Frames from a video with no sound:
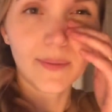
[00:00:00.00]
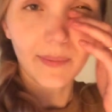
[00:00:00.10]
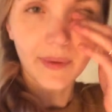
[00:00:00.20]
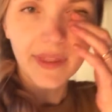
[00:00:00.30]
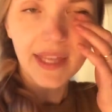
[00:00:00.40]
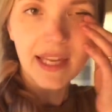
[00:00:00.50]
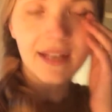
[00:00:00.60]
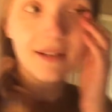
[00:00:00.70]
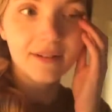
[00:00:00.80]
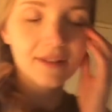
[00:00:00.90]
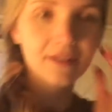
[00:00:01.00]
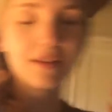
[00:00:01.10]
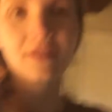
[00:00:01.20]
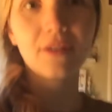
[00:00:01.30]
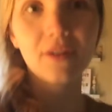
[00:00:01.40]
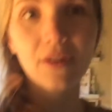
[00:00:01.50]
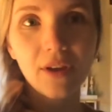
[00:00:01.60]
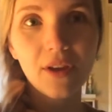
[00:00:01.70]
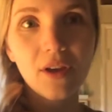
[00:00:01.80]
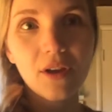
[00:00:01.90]
to people, then
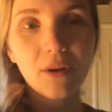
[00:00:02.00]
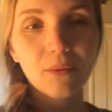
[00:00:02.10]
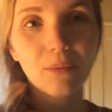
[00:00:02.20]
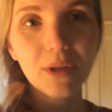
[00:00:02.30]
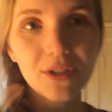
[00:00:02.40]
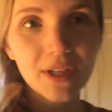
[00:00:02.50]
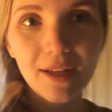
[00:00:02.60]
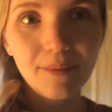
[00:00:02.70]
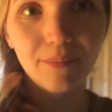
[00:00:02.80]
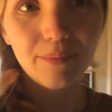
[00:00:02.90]
what should I